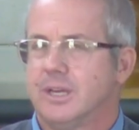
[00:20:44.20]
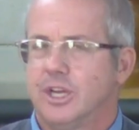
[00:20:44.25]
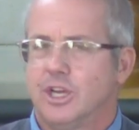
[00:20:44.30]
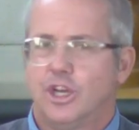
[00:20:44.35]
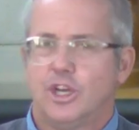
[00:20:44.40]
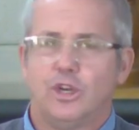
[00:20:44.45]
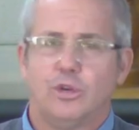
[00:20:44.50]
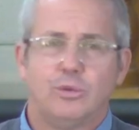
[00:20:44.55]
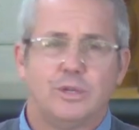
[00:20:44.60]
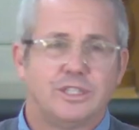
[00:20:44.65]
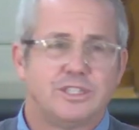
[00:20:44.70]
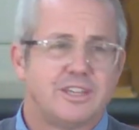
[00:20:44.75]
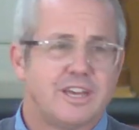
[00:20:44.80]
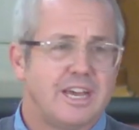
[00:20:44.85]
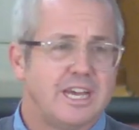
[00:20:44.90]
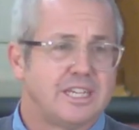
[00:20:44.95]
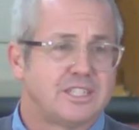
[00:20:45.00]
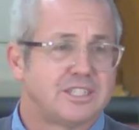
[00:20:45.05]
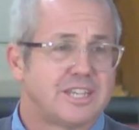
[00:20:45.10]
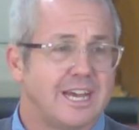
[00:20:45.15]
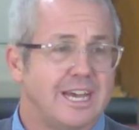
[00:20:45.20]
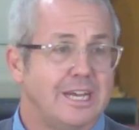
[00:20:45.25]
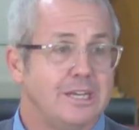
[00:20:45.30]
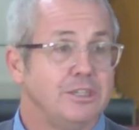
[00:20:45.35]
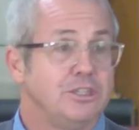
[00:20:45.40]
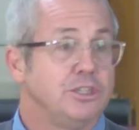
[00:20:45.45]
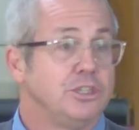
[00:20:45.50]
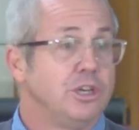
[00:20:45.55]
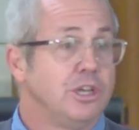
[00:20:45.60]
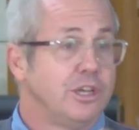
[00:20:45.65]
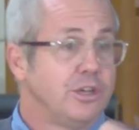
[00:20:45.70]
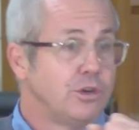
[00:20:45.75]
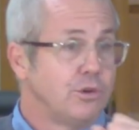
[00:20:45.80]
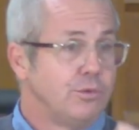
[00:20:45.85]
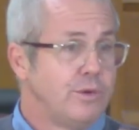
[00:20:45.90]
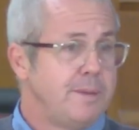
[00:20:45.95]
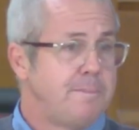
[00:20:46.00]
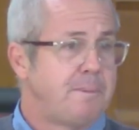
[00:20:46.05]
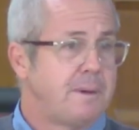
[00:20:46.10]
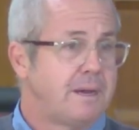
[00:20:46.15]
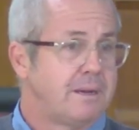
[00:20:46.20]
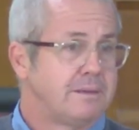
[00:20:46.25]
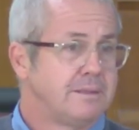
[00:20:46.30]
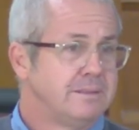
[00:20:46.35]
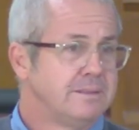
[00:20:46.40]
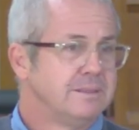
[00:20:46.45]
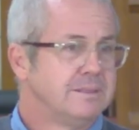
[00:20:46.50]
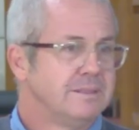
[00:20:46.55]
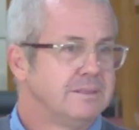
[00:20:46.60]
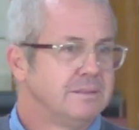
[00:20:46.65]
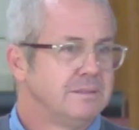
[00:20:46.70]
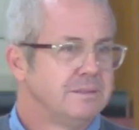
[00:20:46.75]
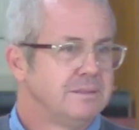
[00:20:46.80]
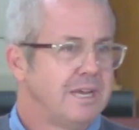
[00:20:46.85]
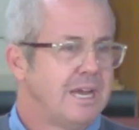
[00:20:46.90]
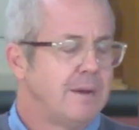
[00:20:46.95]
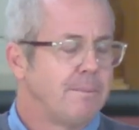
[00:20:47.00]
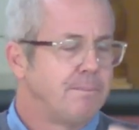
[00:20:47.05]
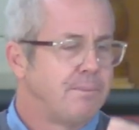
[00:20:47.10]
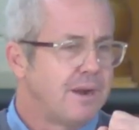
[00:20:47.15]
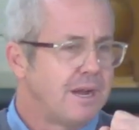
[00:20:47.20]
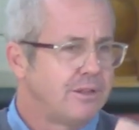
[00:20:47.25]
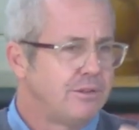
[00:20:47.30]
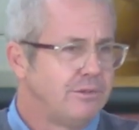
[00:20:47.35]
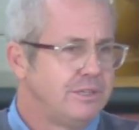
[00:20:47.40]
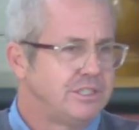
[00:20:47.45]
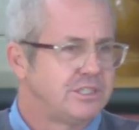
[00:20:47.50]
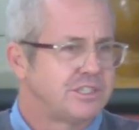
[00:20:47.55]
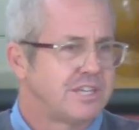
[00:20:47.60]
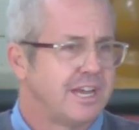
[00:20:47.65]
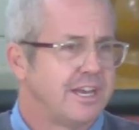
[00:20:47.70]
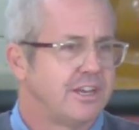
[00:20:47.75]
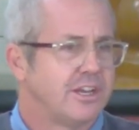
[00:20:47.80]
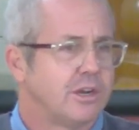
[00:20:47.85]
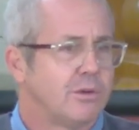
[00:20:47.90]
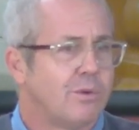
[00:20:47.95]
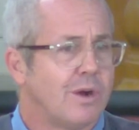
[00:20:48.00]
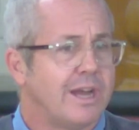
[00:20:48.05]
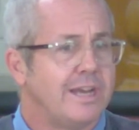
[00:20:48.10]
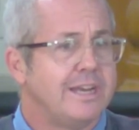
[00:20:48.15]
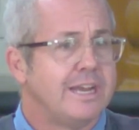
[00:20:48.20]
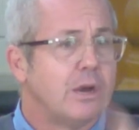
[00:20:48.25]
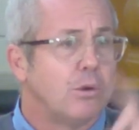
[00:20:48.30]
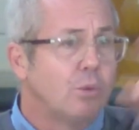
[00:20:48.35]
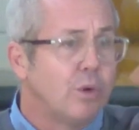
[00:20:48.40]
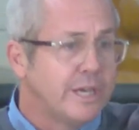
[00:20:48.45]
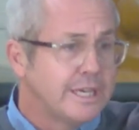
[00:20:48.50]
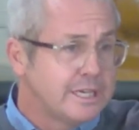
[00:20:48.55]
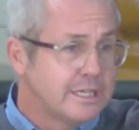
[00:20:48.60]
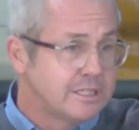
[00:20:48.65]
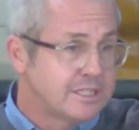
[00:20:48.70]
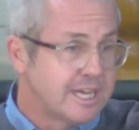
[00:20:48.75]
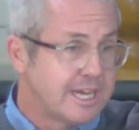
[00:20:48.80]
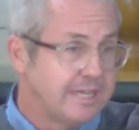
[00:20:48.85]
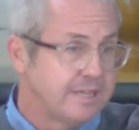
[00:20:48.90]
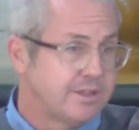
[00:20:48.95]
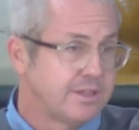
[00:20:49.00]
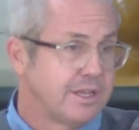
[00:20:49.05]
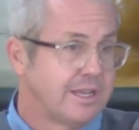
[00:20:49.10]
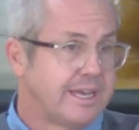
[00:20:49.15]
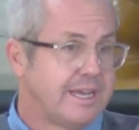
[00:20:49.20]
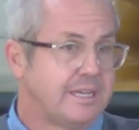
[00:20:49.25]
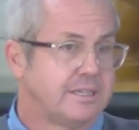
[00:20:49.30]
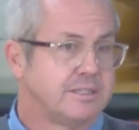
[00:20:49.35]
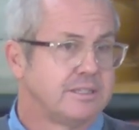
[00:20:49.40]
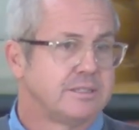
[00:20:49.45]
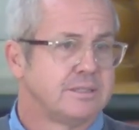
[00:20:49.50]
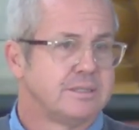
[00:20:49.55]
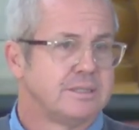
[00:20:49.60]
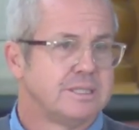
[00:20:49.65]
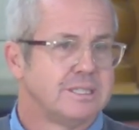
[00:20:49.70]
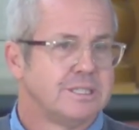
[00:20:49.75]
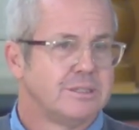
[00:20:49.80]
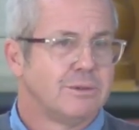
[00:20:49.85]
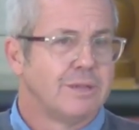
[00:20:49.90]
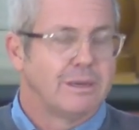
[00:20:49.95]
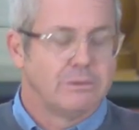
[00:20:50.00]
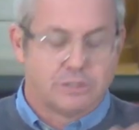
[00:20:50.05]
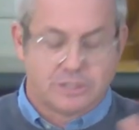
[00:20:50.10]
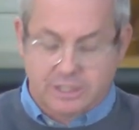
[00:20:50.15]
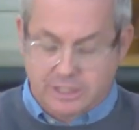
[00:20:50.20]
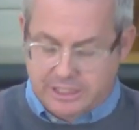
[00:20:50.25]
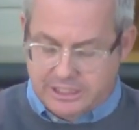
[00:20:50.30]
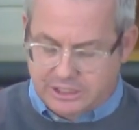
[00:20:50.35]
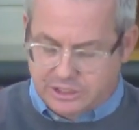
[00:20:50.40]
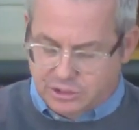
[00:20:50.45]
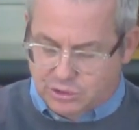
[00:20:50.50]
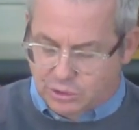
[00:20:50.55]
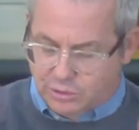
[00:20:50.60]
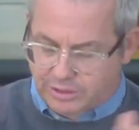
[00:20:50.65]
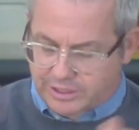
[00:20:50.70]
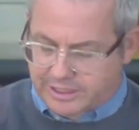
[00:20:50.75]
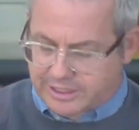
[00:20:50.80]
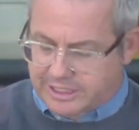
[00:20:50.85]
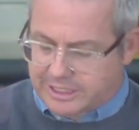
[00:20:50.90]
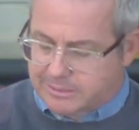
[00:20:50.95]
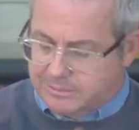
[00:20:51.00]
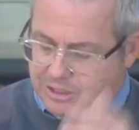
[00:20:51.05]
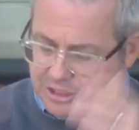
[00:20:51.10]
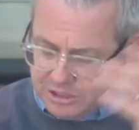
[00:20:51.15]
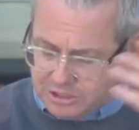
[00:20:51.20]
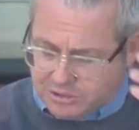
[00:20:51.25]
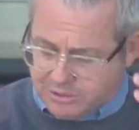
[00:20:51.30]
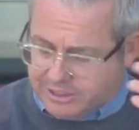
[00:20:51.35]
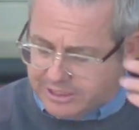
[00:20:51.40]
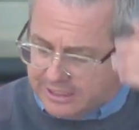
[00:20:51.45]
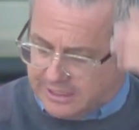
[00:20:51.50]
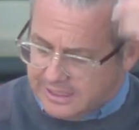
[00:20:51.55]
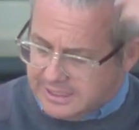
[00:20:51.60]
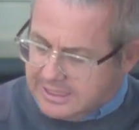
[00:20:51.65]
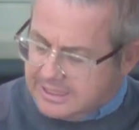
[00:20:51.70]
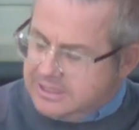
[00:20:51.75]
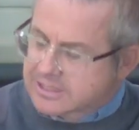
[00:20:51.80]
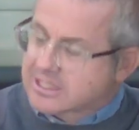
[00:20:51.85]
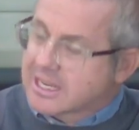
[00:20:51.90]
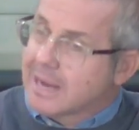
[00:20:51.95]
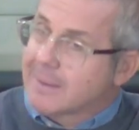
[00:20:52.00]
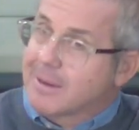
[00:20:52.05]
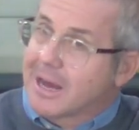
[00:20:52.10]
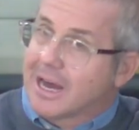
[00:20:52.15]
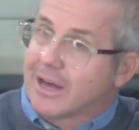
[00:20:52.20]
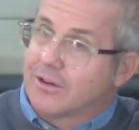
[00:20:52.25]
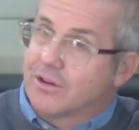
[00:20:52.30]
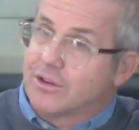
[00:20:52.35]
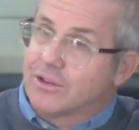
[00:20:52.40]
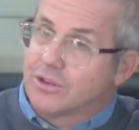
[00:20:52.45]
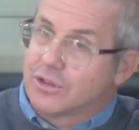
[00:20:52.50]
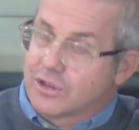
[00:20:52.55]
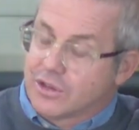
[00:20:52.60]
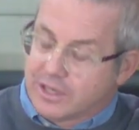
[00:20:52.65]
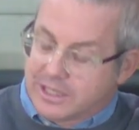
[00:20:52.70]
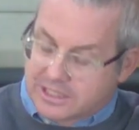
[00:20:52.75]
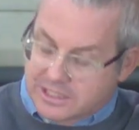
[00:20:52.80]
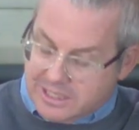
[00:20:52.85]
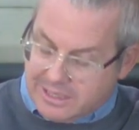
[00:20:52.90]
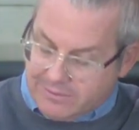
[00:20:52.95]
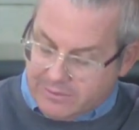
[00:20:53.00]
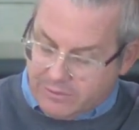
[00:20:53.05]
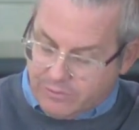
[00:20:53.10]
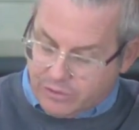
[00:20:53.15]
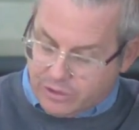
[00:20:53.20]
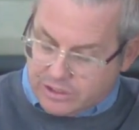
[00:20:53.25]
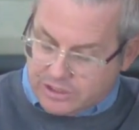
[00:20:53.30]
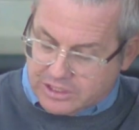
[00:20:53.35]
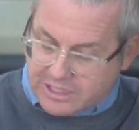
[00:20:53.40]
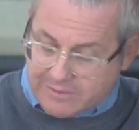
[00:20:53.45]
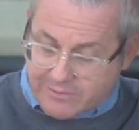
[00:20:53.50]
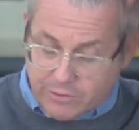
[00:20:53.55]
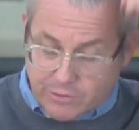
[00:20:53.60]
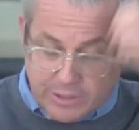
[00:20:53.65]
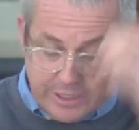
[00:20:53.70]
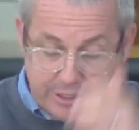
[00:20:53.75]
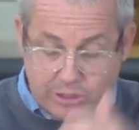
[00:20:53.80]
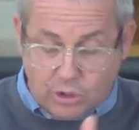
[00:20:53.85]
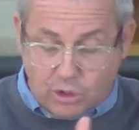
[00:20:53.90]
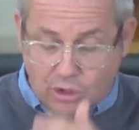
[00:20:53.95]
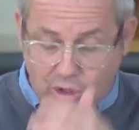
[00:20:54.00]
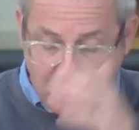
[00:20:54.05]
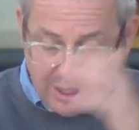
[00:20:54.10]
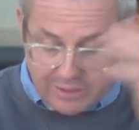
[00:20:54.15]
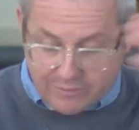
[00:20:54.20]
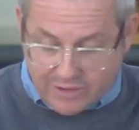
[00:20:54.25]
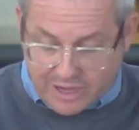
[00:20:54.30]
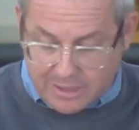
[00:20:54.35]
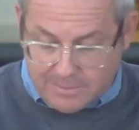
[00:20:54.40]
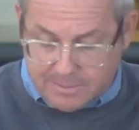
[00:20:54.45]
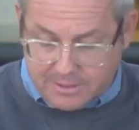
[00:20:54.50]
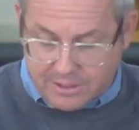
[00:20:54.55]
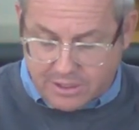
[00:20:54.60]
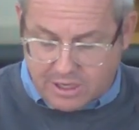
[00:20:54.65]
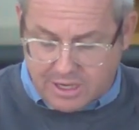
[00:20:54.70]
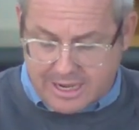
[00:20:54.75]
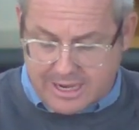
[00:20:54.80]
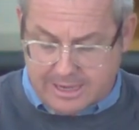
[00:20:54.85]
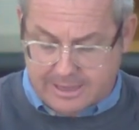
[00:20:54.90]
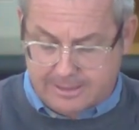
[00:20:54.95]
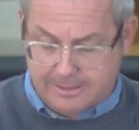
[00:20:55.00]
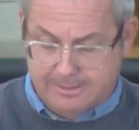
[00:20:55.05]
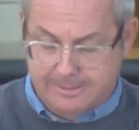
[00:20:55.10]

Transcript: Who was there saying, You little ripper, our brother is taken away. Now we can take the land. Well, that was Esau and Edom. Just read Psalm 137, verse 7. Read all of Obadiah.